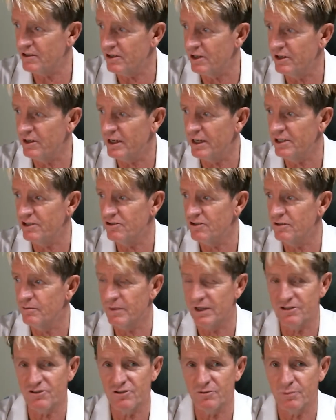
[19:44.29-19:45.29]
donation.
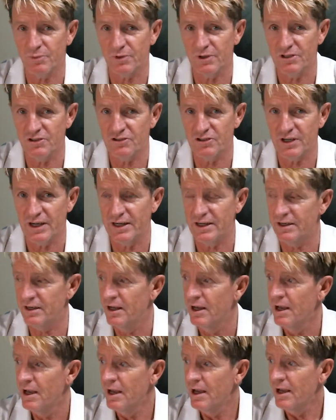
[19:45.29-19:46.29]
Much appreciated.